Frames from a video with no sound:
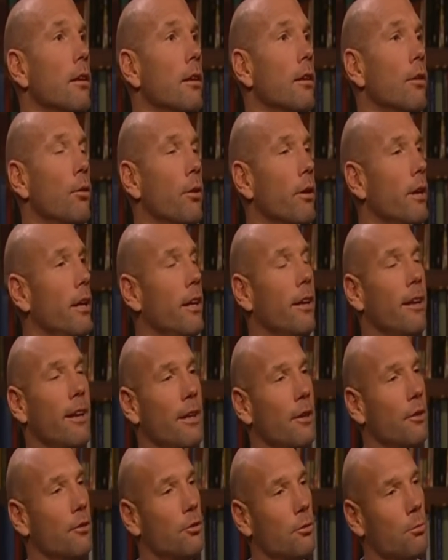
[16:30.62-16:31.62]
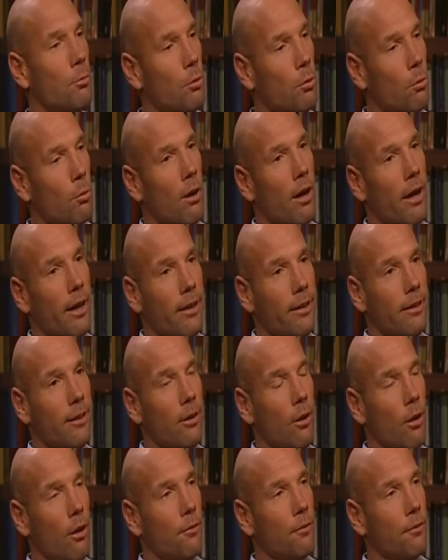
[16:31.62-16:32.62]
Look, in a small way,
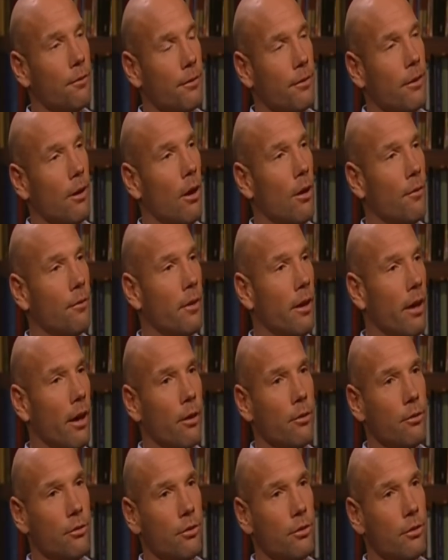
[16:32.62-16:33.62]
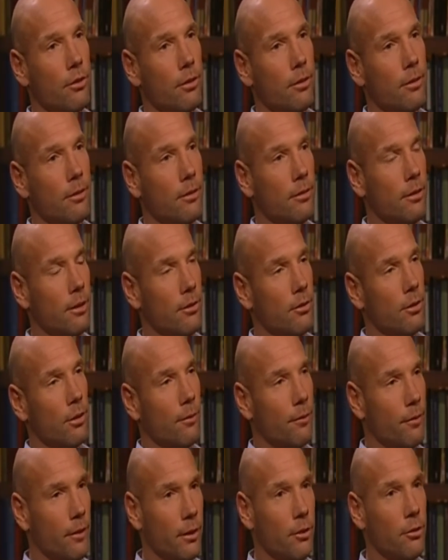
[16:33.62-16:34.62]
I've coached since I
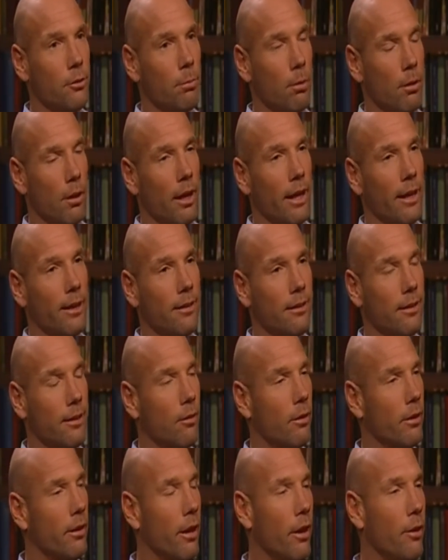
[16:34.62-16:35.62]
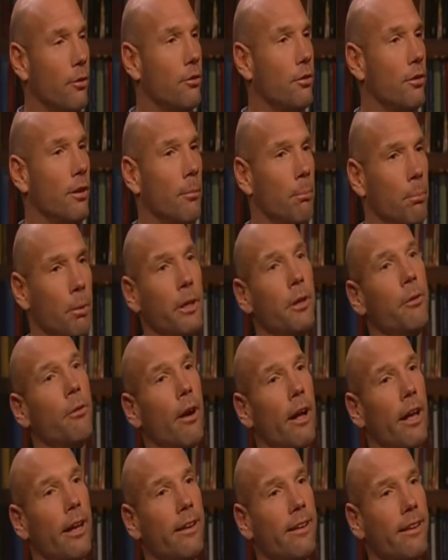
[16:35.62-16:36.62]
finished playing, and I coach a B
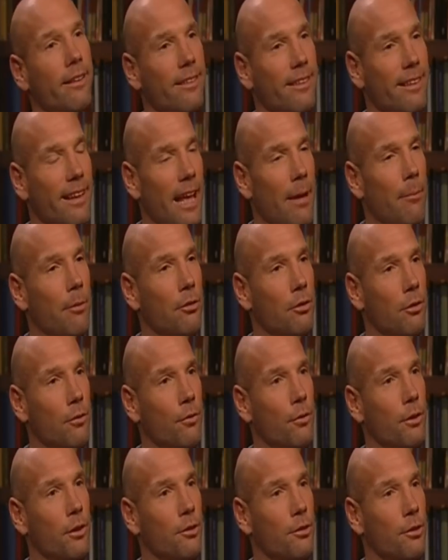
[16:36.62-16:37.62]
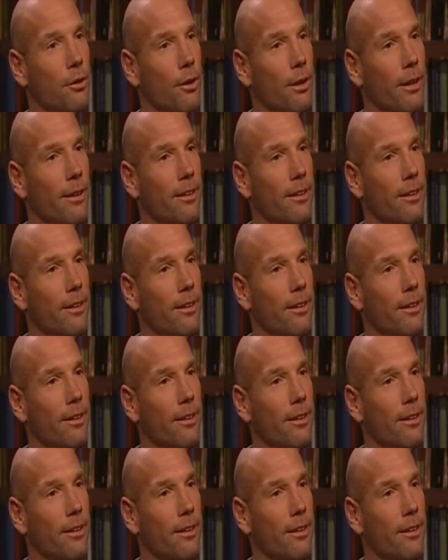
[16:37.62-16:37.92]
grade amateur footy side.